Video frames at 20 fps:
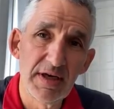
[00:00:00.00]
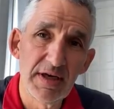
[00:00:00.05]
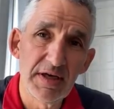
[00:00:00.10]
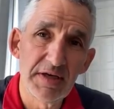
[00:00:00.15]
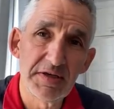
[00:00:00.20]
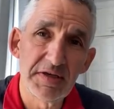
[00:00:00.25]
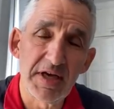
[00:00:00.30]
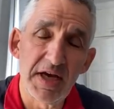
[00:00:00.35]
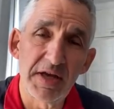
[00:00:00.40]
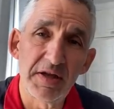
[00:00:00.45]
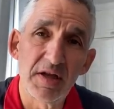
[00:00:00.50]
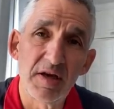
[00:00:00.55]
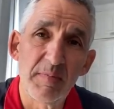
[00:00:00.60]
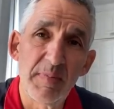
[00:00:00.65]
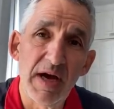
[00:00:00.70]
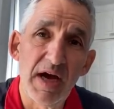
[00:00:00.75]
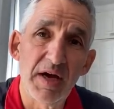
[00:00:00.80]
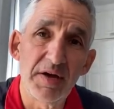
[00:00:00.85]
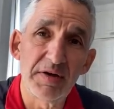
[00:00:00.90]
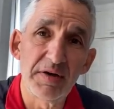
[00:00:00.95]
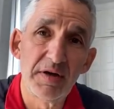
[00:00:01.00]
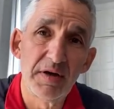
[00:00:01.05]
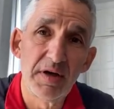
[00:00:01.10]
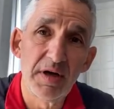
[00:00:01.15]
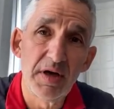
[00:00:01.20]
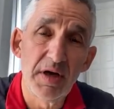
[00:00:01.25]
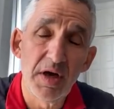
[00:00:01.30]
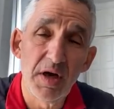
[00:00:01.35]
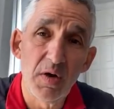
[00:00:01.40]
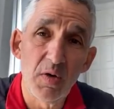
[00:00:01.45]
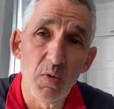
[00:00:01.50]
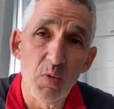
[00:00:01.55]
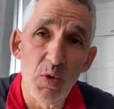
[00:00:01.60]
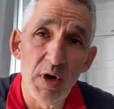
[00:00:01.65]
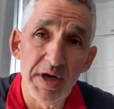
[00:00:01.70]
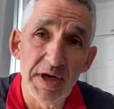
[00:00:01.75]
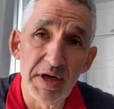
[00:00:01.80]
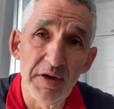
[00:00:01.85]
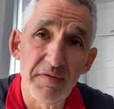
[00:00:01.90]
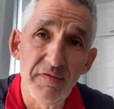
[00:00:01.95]
saying that about
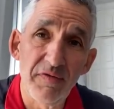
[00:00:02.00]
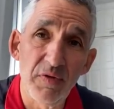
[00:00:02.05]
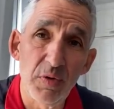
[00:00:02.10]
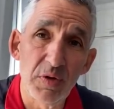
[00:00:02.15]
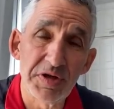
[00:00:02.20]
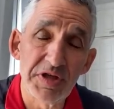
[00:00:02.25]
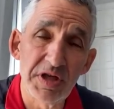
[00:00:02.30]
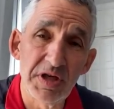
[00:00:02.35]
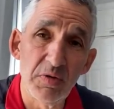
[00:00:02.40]
one in 40